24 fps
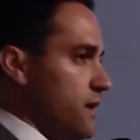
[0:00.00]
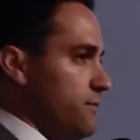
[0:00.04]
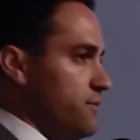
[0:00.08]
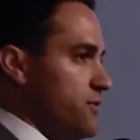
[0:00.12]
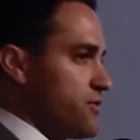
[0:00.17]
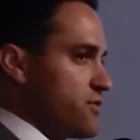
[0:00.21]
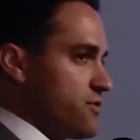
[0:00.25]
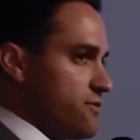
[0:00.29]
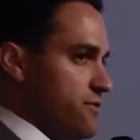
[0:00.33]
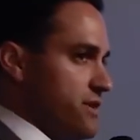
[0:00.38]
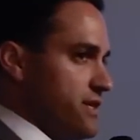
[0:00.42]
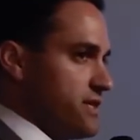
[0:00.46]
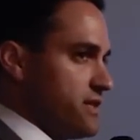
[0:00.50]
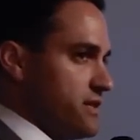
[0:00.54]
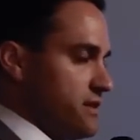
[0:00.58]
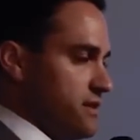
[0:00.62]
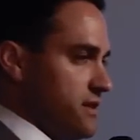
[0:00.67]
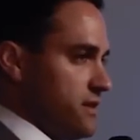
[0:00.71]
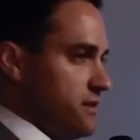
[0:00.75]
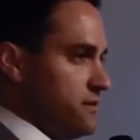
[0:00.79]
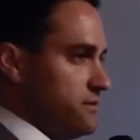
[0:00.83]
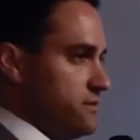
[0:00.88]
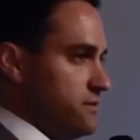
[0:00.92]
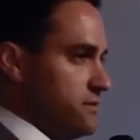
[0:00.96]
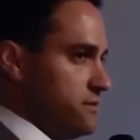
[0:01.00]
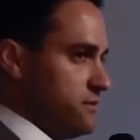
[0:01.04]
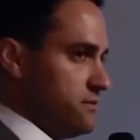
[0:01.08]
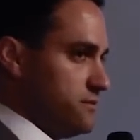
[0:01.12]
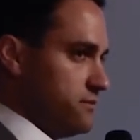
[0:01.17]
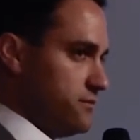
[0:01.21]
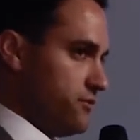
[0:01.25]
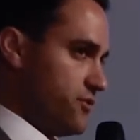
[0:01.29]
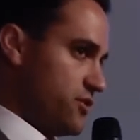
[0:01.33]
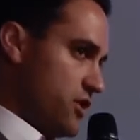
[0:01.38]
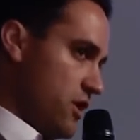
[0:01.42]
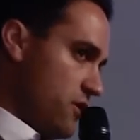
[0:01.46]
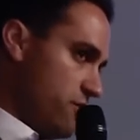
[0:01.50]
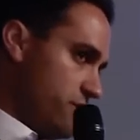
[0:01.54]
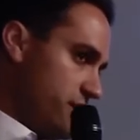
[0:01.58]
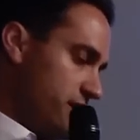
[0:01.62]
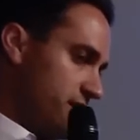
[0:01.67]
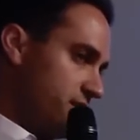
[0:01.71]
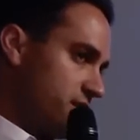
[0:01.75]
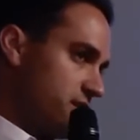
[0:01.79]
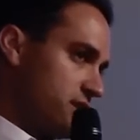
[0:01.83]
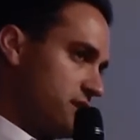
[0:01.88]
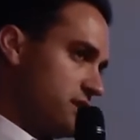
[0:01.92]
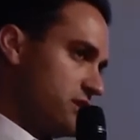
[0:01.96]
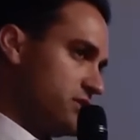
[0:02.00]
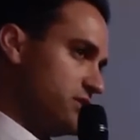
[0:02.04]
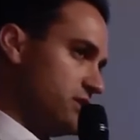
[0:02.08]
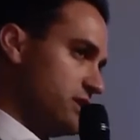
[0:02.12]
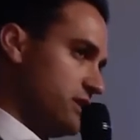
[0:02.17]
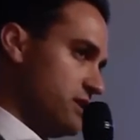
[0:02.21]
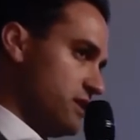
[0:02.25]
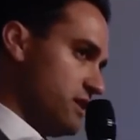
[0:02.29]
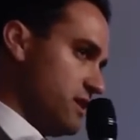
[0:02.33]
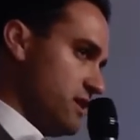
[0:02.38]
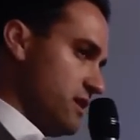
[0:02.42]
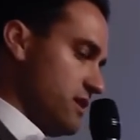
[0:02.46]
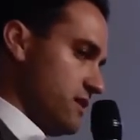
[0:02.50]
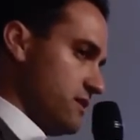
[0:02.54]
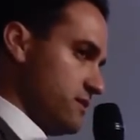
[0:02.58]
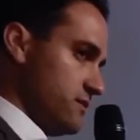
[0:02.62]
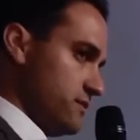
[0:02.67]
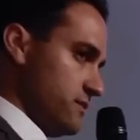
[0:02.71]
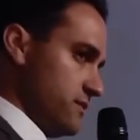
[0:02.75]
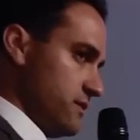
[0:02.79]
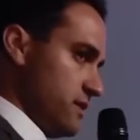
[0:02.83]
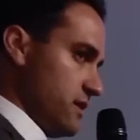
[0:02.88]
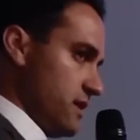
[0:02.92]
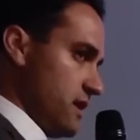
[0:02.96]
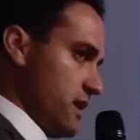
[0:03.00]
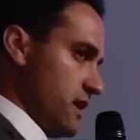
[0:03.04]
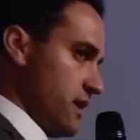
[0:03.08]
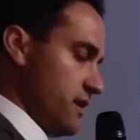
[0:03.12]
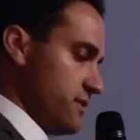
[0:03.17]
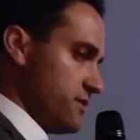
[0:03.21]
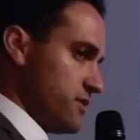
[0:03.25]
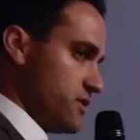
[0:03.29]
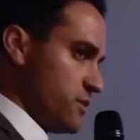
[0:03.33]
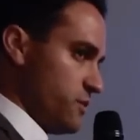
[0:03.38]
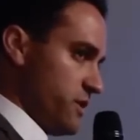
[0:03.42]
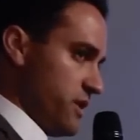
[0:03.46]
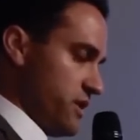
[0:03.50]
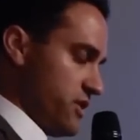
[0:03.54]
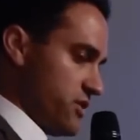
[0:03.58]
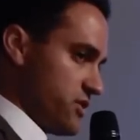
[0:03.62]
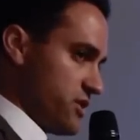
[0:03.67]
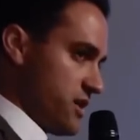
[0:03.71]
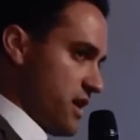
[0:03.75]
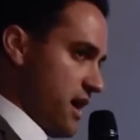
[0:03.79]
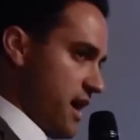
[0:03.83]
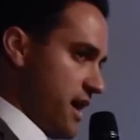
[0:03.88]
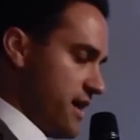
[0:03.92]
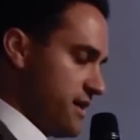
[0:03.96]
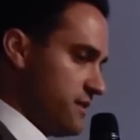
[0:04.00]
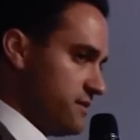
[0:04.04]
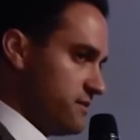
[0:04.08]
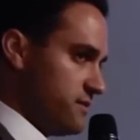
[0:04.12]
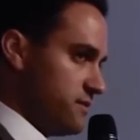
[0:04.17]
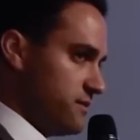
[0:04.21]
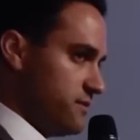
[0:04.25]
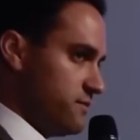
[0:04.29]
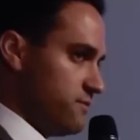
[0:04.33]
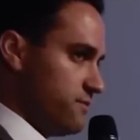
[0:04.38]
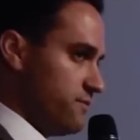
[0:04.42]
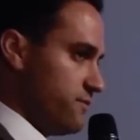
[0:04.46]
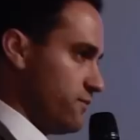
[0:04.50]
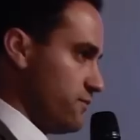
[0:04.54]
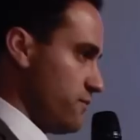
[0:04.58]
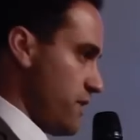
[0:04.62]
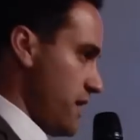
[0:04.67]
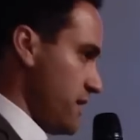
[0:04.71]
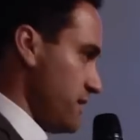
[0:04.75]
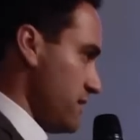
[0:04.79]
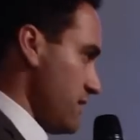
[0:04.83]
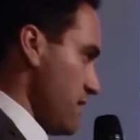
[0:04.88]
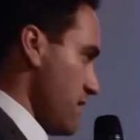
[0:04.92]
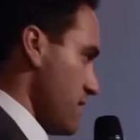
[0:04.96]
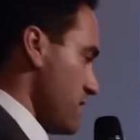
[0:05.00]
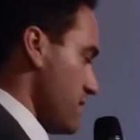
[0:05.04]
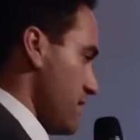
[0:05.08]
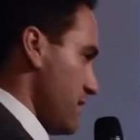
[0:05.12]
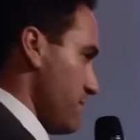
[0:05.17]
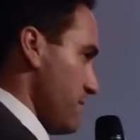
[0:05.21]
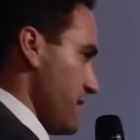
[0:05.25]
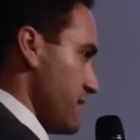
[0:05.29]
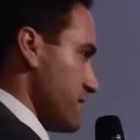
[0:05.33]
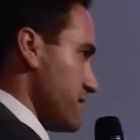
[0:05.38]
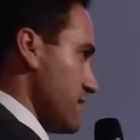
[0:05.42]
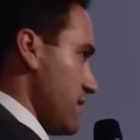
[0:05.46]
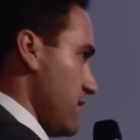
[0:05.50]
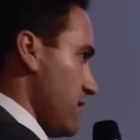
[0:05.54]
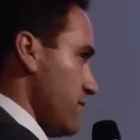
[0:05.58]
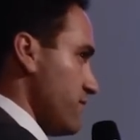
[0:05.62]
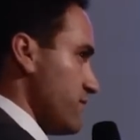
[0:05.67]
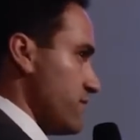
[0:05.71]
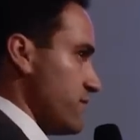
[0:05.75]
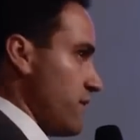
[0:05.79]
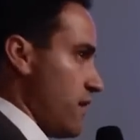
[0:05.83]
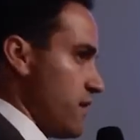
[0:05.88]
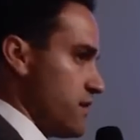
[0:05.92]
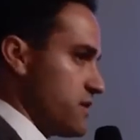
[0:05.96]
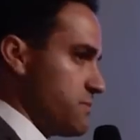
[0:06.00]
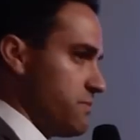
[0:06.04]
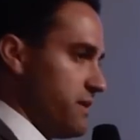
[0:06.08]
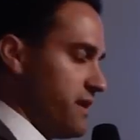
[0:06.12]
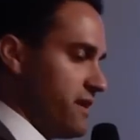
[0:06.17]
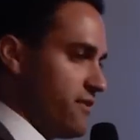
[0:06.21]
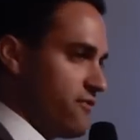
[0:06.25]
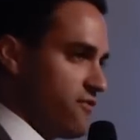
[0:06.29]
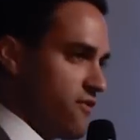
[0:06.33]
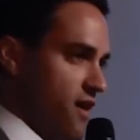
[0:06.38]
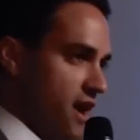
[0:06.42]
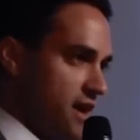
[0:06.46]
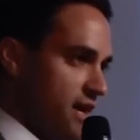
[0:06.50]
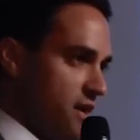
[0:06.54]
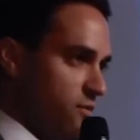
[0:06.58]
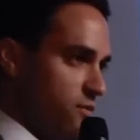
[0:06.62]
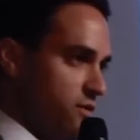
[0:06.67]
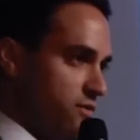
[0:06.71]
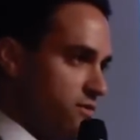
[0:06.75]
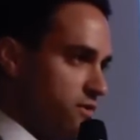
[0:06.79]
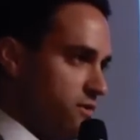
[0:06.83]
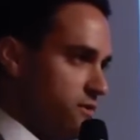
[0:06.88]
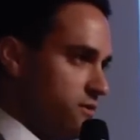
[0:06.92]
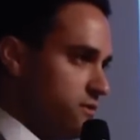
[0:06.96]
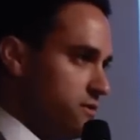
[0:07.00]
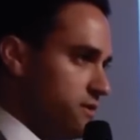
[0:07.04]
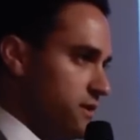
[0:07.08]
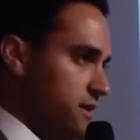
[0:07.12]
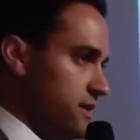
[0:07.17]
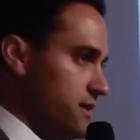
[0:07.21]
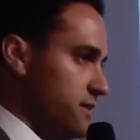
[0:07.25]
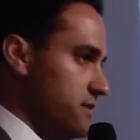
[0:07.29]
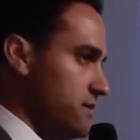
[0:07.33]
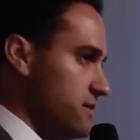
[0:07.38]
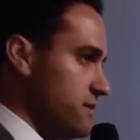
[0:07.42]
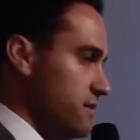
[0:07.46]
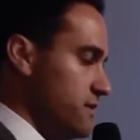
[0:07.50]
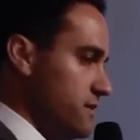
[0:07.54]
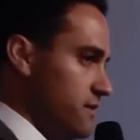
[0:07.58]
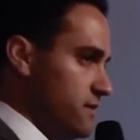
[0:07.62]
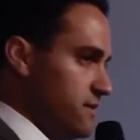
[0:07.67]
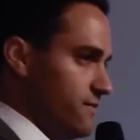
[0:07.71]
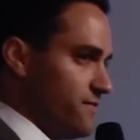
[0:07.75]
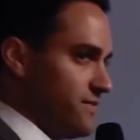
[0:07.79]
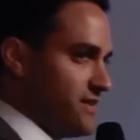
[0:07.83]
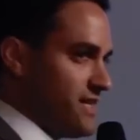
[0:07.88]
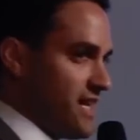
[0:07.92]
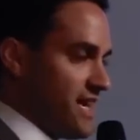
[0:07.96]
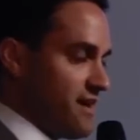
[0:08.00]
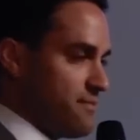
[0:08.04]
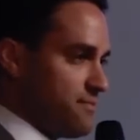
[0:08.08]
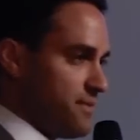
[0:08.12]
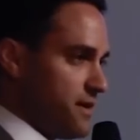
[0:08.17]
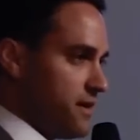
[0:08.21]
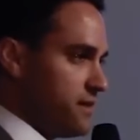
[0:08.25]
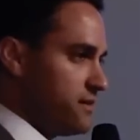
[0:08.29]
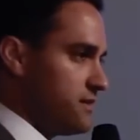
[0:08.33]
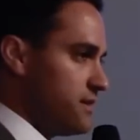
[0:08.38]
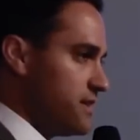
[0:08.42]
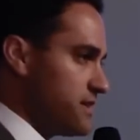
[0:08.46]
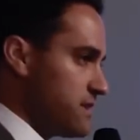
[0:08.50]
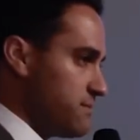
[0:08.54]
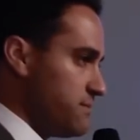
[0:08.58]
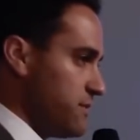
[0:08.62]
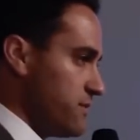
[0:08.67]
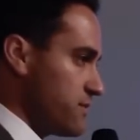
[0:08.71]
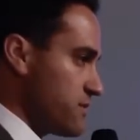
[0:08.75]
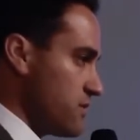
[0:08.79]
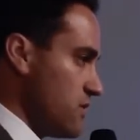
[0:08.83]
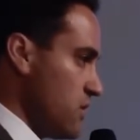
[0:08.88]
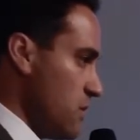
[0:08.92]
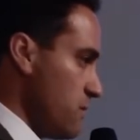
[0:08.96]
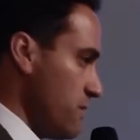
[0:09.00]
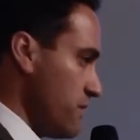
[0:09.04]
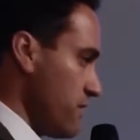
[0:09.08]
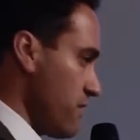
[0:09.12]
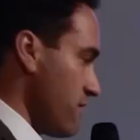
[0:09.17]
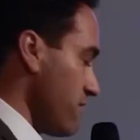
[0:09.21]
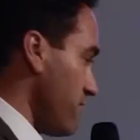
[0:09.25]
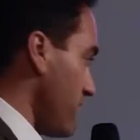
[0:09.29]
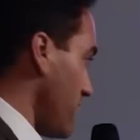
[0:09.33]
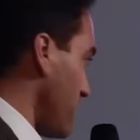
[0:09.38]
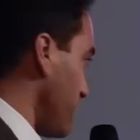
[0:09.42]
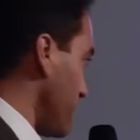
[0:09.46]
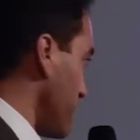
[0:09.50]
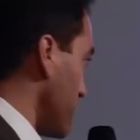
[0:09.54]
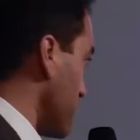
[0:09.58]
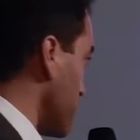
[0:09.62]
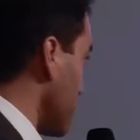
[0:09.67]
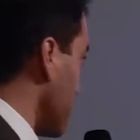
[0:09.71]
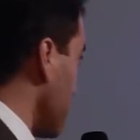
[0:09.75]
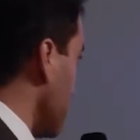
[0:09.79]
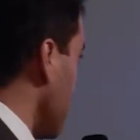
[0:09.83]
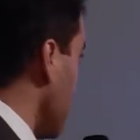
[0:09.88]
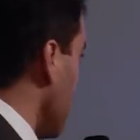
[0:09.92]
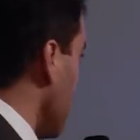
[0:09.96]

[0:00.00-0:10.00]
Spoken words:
There's a reason that Jonas, the good-looking Swedish guy right there, and myself are spending Friday with you in Tampa as opposed to home with our families.